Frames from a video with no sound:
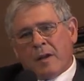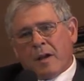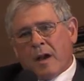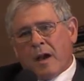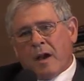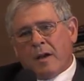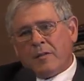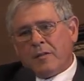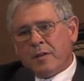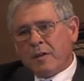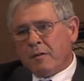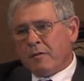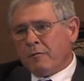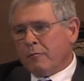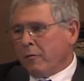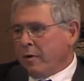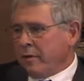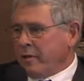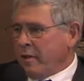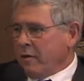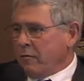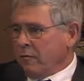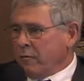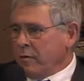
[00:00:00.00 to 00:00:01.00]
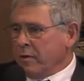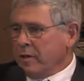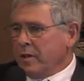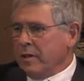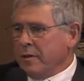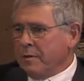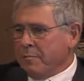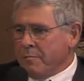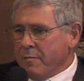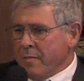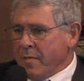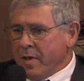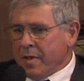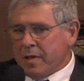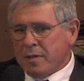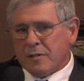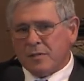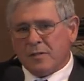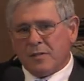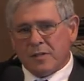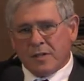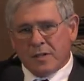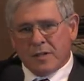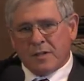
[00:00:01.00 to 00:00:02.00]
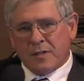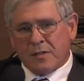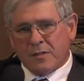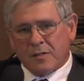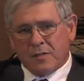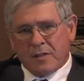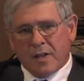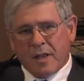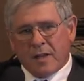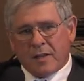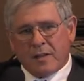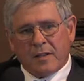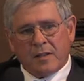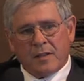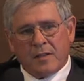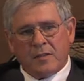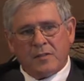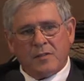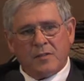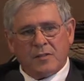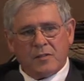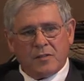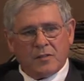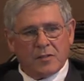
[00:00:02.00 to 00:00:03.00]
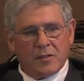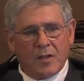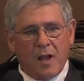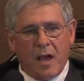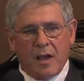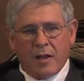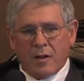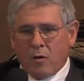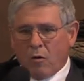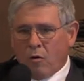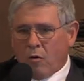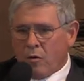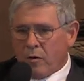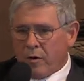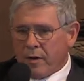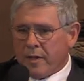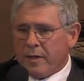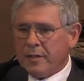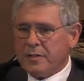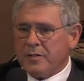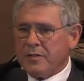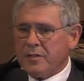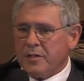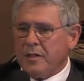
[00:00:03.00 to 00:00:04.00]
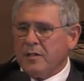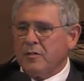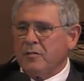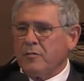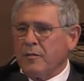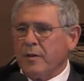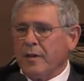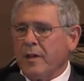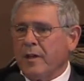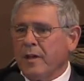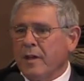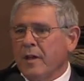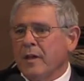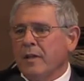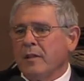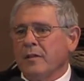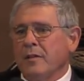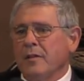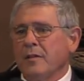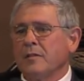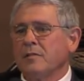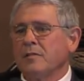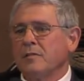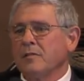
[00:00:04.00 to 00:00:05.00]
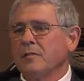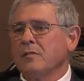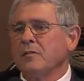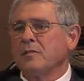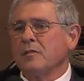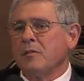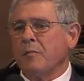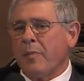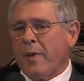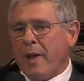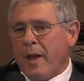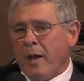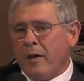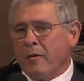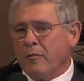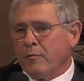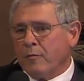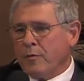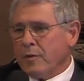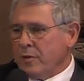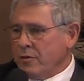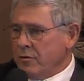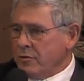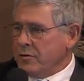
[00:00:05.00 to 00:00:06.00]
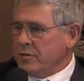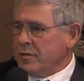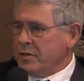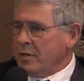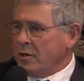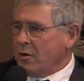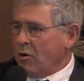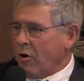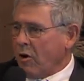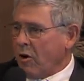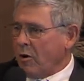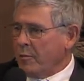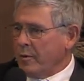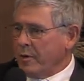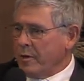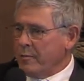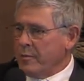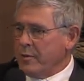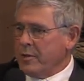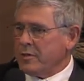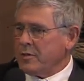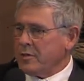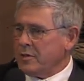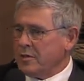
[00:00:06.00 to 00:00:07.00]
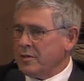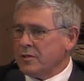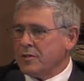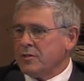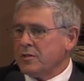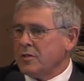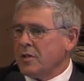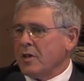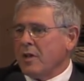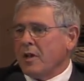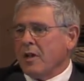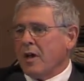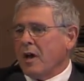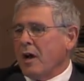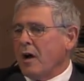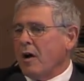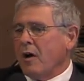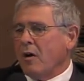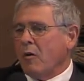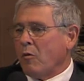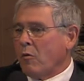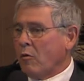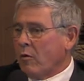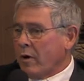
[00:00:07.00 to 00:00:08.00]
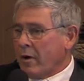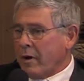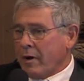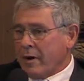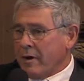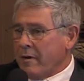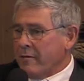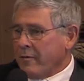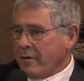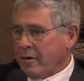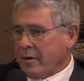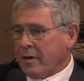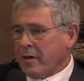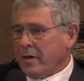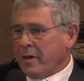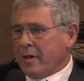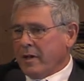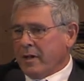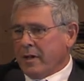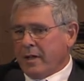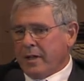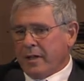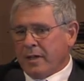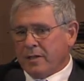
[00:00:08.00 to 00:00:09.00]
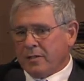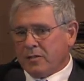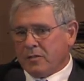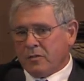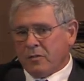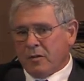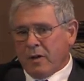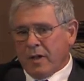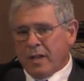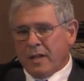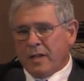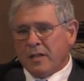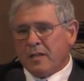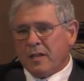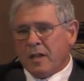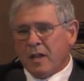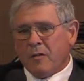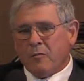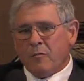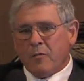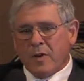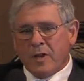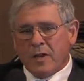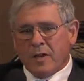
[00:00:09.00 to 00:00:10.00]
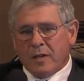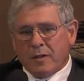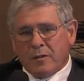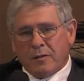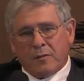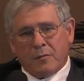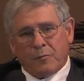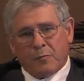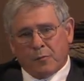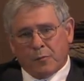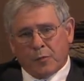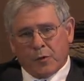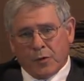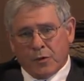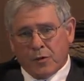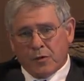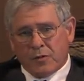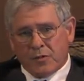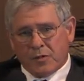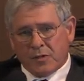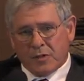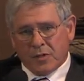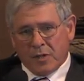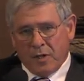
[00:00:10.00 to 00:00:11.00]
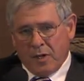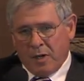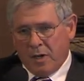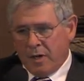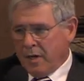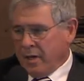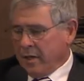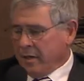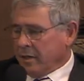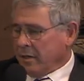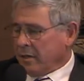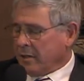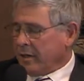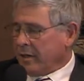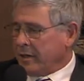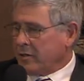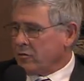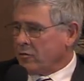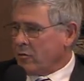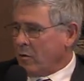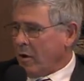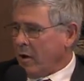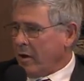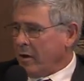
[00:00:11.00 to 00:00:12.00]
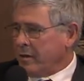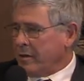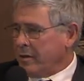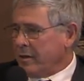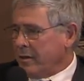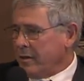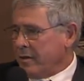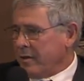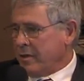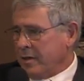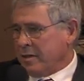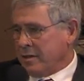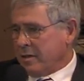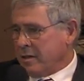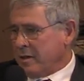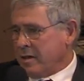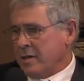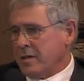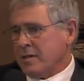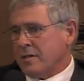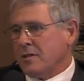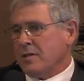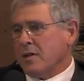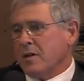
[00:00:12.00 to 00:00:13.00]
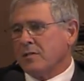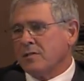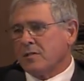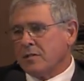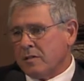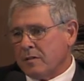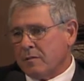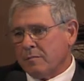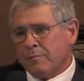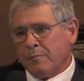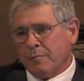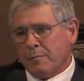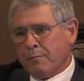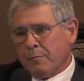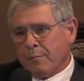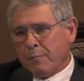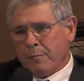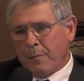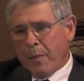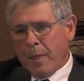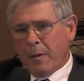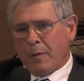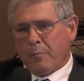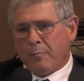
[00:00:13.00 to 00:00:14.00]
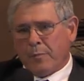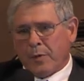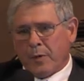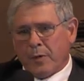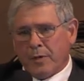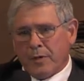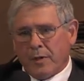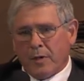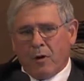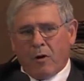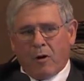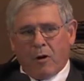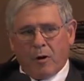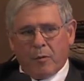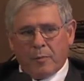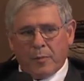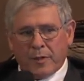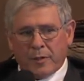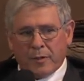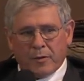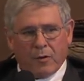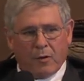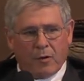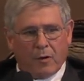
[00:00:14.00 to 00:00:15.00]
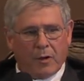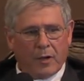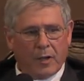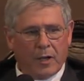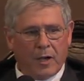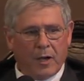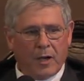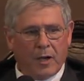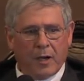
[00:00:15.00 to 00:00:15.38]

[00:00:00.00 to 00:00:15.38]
I think what they really miss is that this is not Oregon-centric. This is about reducing carbon emissions wherever. And so anytime we can produce an electron that doesn't burn carbon, or